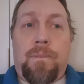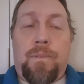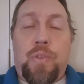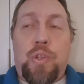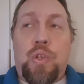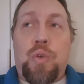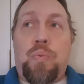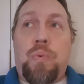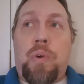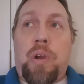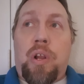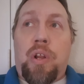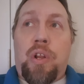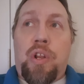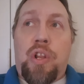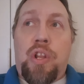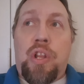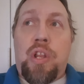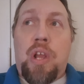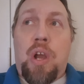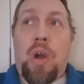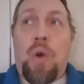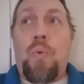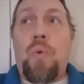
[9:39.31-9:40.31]
to where
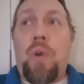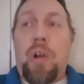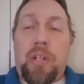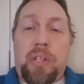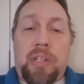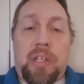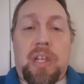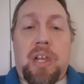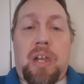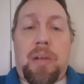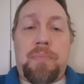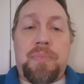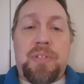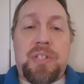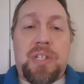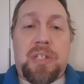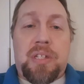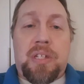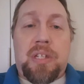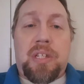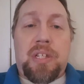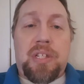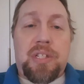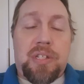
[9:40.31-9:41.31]
no one comes
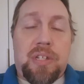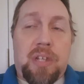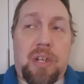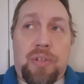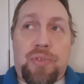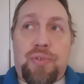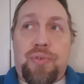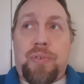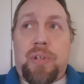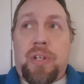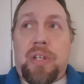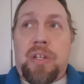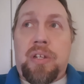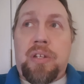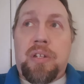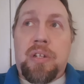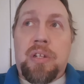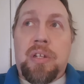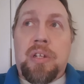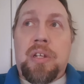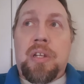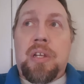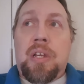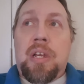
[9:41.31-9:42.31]
into this country
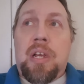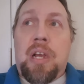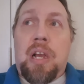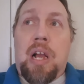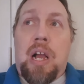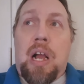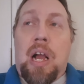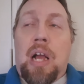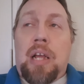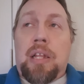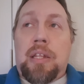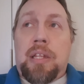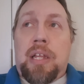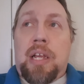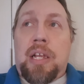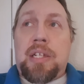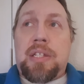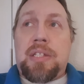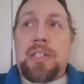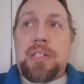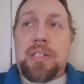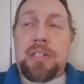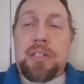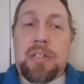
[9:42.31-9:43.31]

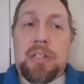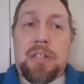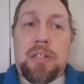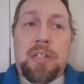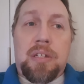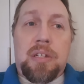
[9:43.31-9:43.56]
unless